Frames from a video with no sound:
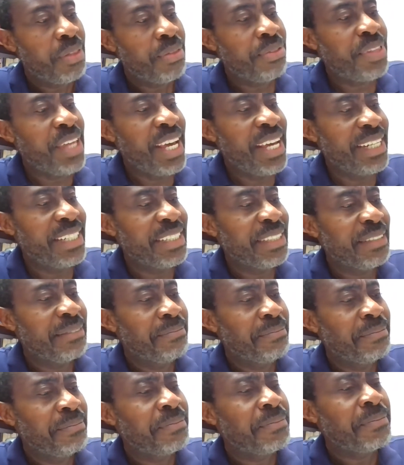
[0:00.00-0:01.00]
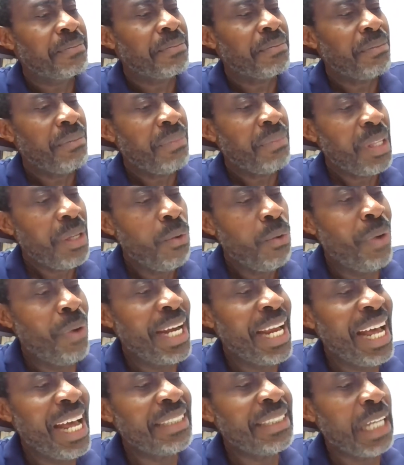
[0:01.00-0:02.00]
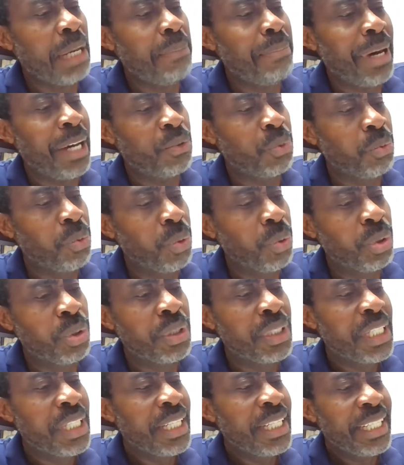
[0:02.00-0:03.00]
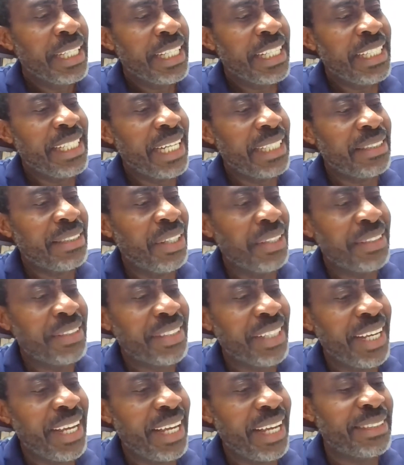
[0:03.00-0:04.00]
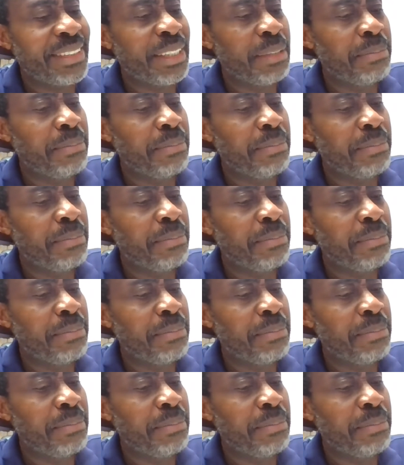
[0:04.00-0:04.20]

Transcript: Third, when asked about wool, he does not say a